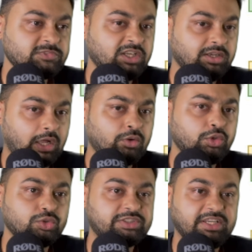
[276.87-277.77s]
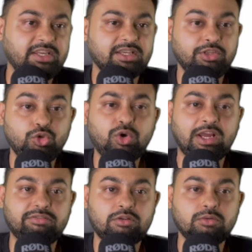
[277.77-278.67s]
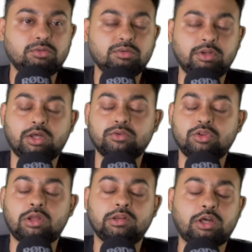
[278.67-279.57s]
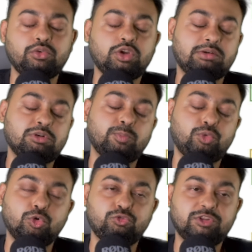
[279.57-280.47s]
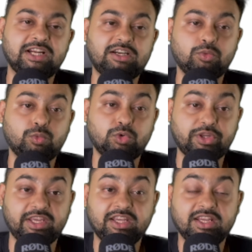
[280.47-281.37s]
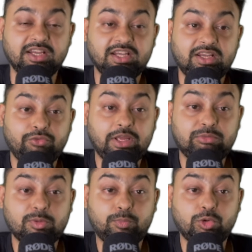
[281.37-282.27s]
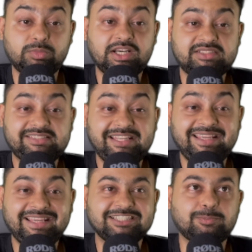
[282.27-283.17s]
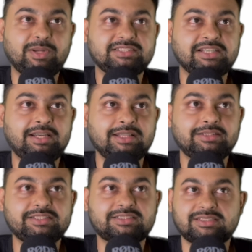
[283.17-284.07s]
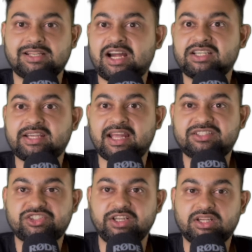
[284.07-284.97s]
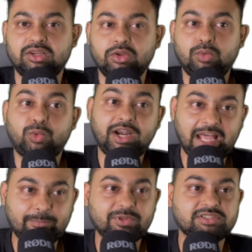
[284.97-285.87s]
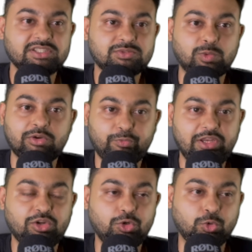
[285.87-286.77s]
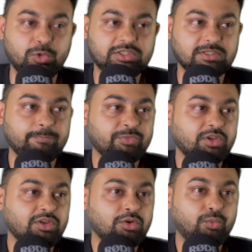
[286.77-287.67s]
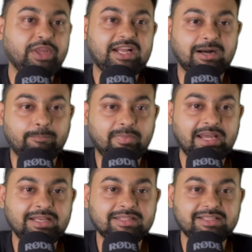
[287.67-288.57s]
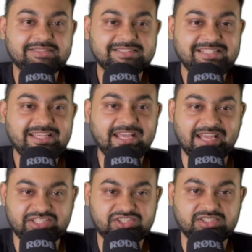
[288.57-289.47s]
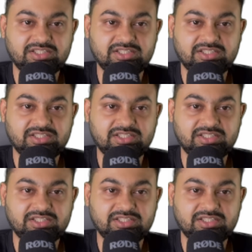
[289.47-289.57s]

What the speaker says: Now you see, you have to now you have to prove that okay, we have to prove that C is present in this large hash set. What happens is, what will you do is, we combine this C hash